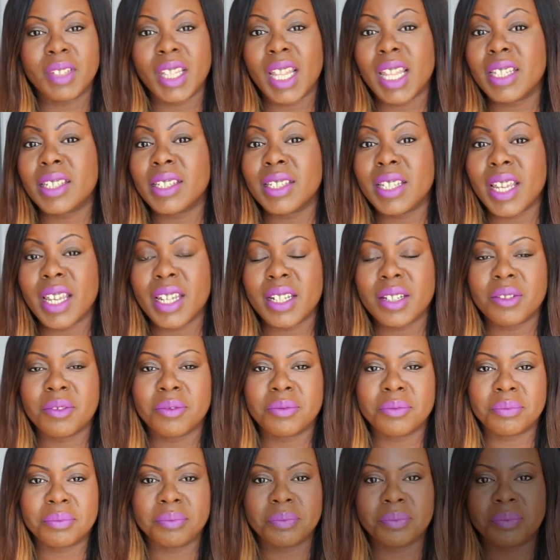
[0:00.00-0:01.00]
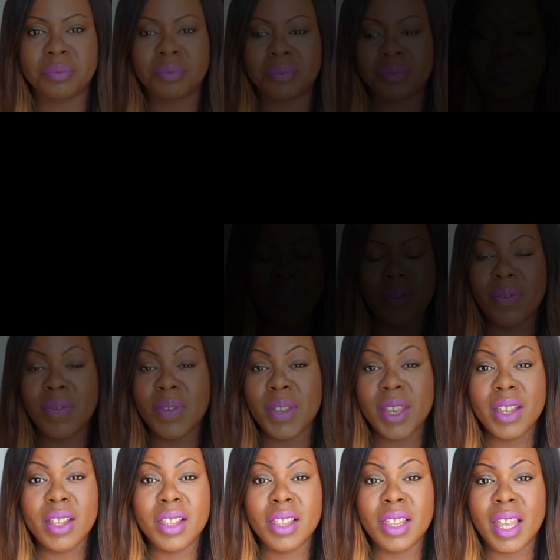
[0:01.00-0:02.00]
That's it. I
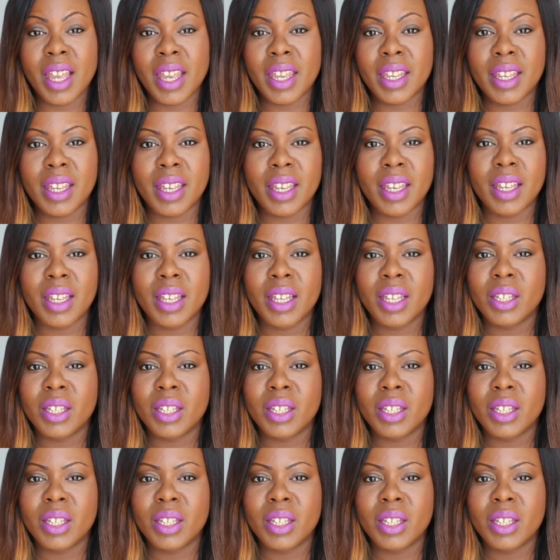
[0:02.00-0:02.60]
feel like